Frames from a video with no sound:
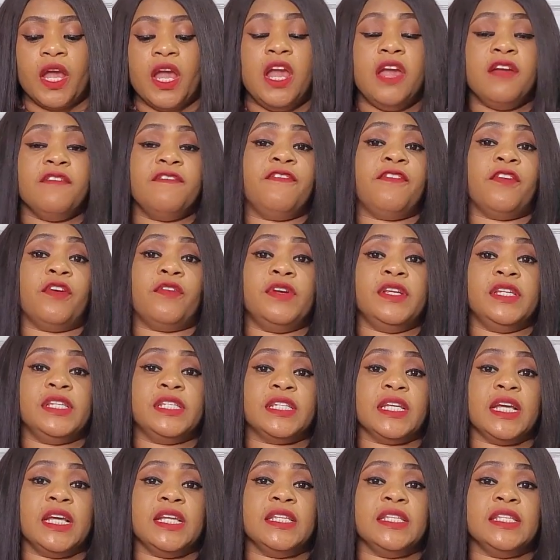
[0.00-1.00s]
If, for
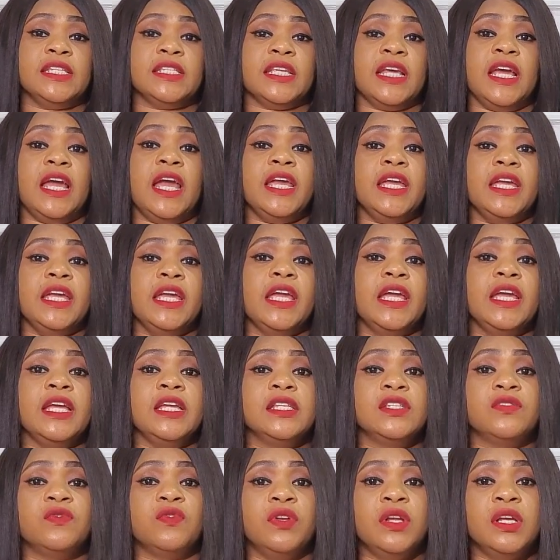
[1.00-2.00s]
instance, Ehi
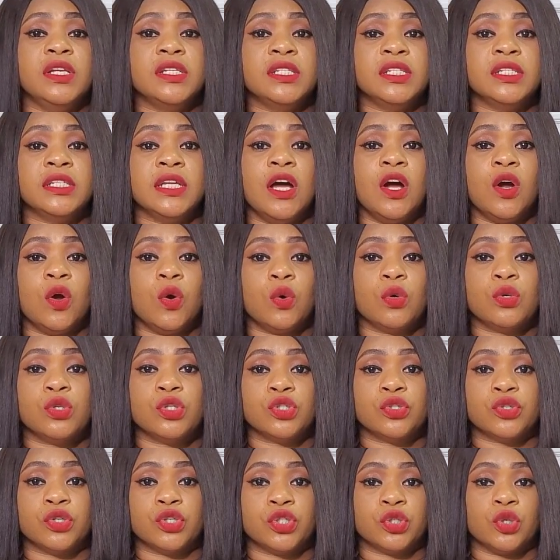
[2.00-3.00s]
Kings Real Estate and
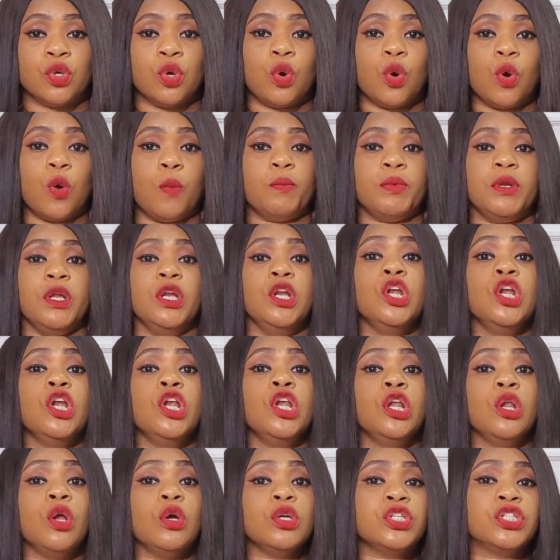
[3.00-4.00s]
Construction Company
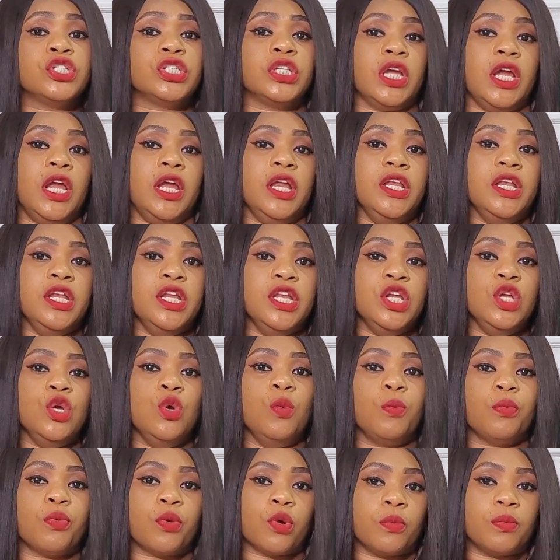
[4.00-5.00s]
launched a
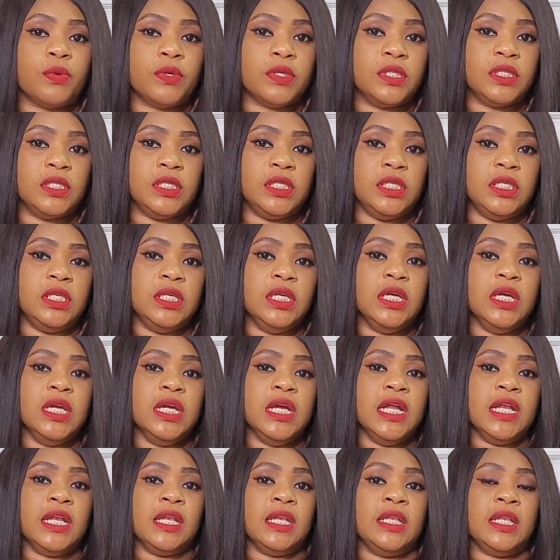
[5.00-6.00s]
new property
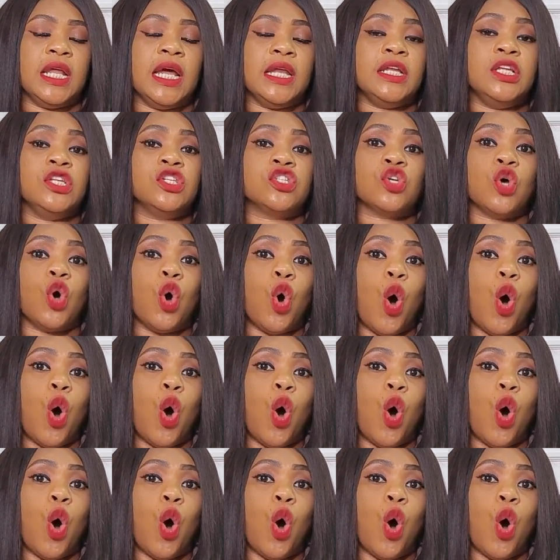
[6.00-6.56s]
that is